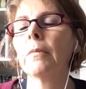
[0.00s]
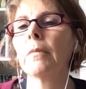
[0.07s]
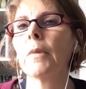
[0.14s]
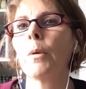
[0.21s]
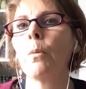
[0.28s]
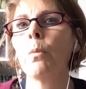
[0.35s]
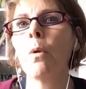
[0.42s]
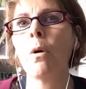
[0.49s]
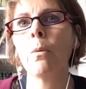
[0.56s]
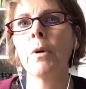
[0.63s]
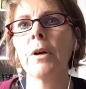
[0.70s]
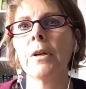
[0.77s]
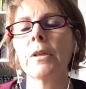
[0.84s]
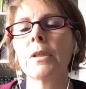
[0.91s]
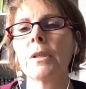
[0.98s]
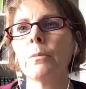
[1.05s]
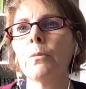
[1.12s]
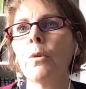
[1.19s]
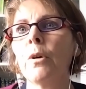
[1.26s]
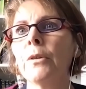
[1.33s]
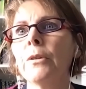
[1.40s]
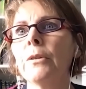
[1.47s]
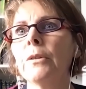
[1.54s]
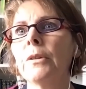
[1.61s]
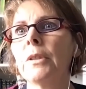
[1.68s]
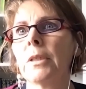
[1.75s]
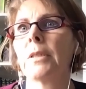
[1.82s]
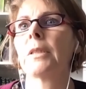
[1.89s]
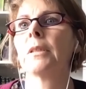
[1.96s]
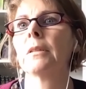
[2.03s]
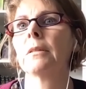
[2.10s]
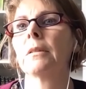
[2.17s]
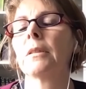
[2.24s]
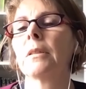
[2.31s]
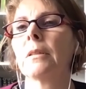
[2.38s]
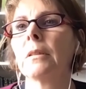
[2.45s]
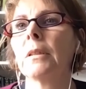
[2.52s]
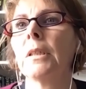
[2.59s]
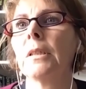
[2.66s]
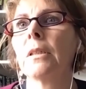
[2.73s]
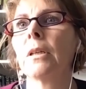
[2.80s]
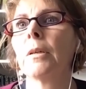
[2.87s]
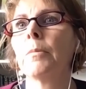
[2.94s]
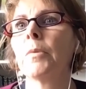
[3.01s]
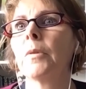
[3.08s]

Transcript: what works and what doesn't, in terms of